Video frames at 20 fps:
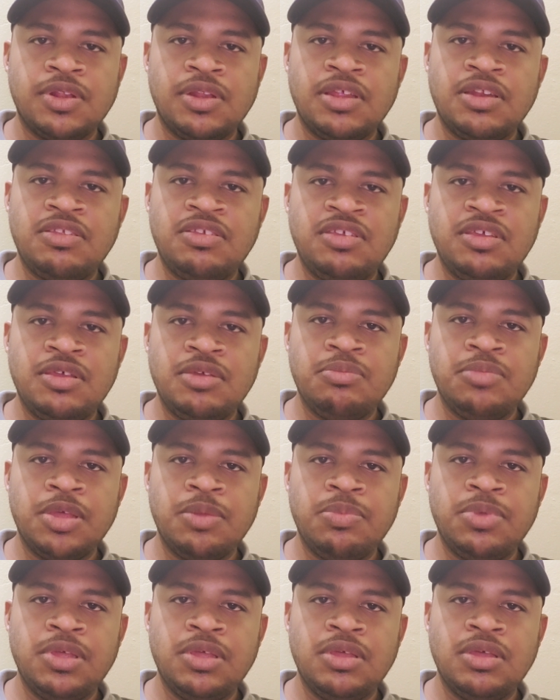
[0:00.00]
let's see,
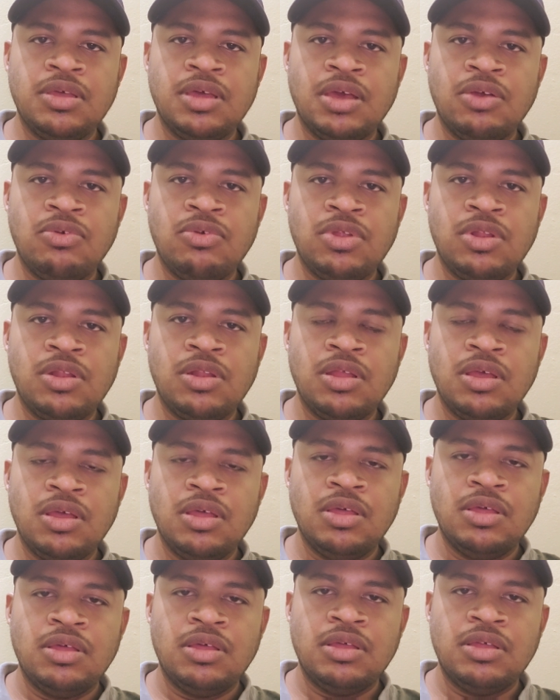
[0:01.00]
maybe I will
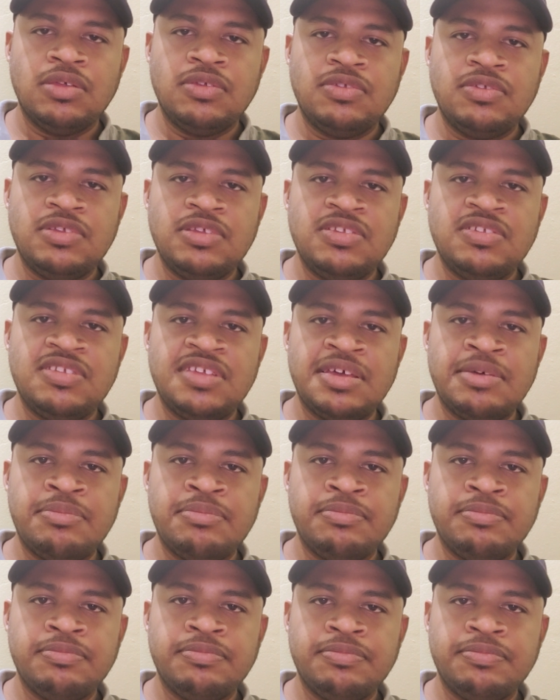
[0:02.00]
see
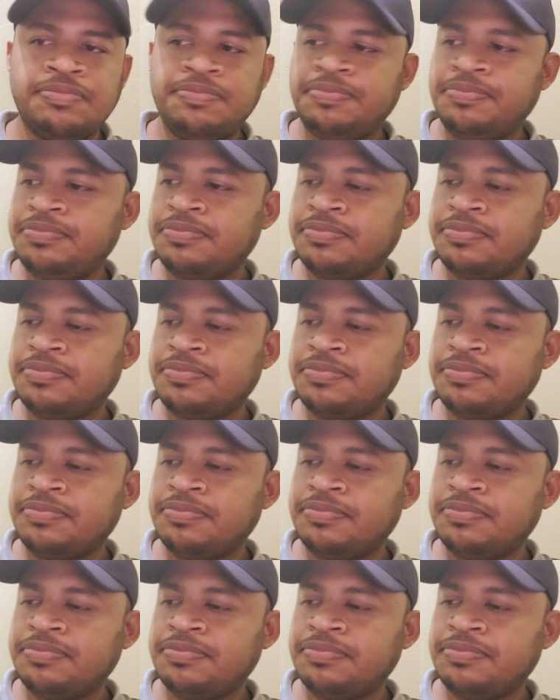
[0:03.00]
some